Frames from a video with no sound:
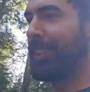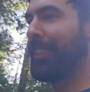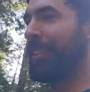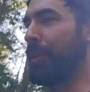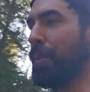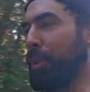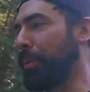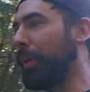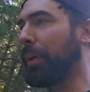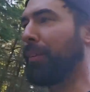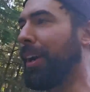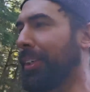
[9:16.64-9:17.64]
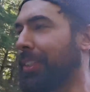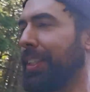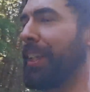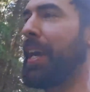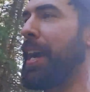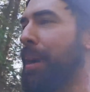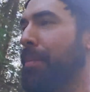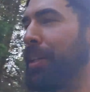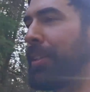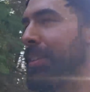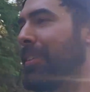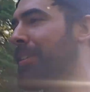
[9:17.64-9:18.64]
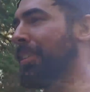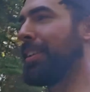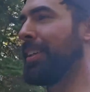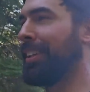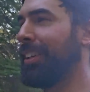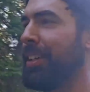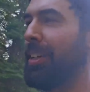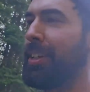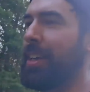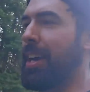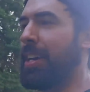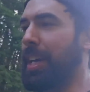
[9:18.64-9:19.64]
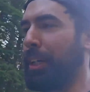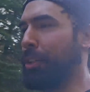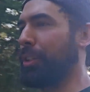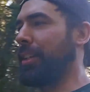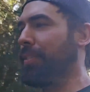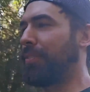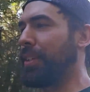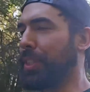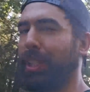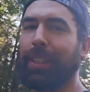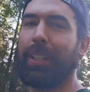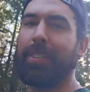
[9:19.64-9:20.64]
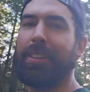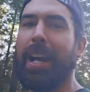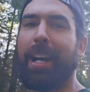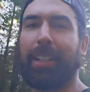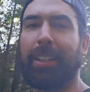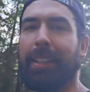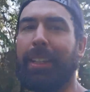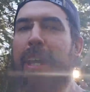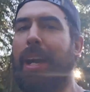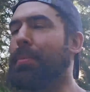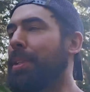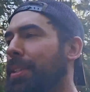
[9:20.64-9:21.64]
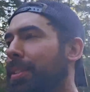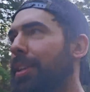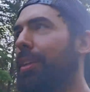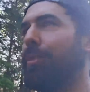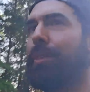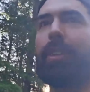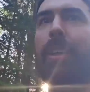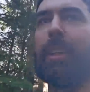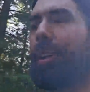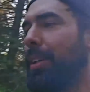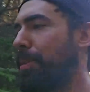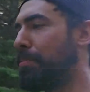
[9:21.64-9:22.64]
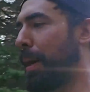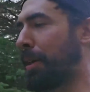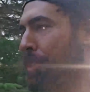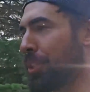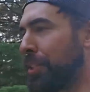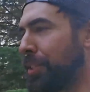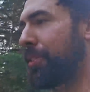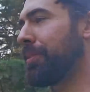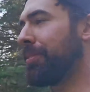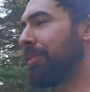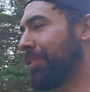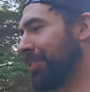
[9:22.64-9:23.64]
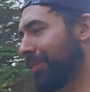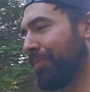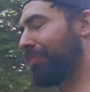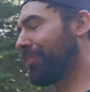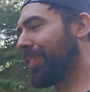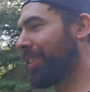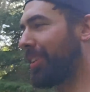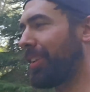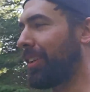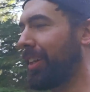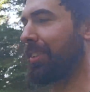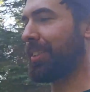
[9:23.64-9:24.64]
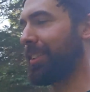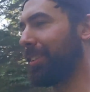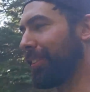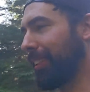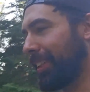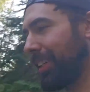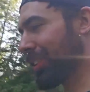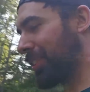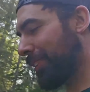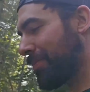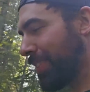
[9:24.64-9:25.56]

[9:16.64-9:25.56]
They were throwing rocks at the cabin and actually physically attacking the cabin itself with like punches and all kinds of stuff like that. So